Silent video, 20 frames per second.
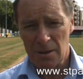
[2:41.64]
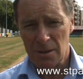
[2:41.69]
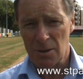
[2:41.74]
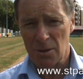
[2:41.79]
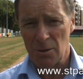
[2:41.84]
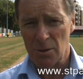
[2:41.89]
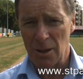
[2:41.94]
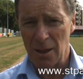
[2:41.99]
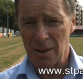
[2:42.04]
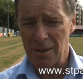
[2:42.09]

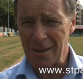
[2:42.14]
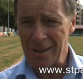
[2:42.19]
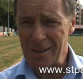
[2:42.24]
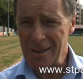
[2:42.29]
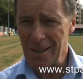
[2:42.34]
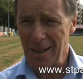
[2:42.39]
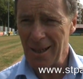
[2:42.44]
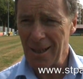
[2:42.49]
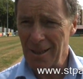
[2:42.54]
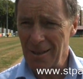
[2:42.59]
should get the
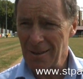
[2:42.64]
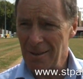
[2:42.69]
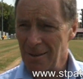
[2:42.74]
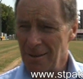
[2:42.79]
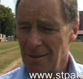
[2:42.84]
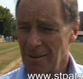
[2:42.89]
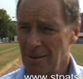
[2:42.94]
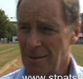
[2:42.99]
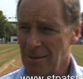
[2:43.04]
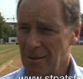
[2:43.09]
sand
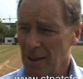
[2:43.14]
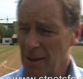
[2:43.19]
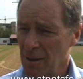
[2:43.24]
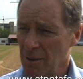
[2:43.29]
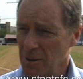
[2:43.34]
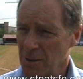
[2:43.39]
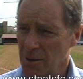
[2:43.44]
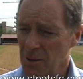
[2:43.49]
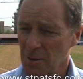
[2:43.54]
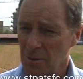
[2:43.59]

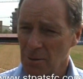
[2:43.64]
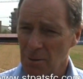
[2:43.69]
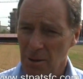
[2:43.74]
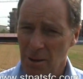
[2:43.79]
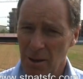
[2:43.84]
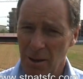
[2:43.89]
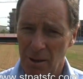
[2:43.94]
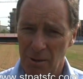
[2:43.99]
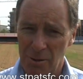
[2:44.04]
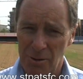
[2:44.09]
down to
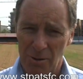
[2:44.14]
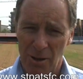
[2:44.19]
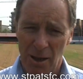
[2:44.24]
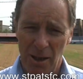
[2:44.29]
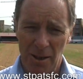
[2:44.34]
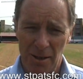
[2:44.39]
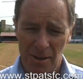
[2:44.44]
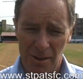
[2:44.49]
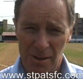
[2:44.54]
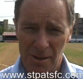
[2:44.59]
our
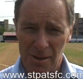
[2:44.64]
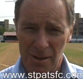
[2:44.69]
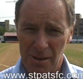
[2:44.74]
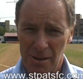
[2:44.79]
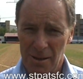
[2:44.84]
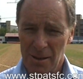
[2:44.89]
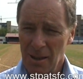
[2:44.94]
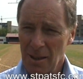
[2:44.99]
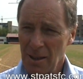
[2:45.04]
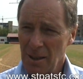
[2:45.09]
drains.
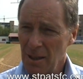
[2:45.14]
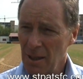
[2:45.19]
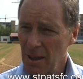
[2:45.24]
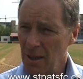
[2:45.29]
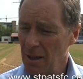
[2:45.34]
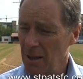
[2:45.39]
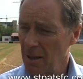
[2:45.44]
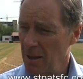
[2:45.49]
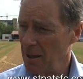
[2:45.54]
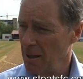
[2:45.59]

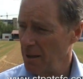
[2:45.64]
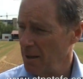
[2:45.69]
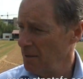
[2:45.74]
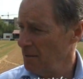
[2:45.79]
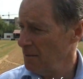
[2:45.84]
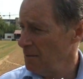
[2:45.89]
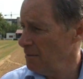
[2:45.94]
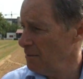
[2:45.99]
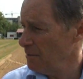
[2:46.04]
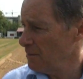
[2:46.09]

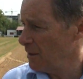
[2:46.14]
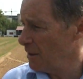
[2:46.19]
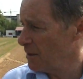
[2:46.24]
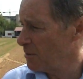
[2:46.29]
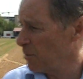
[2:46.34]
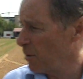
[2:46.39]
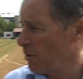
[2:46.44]
This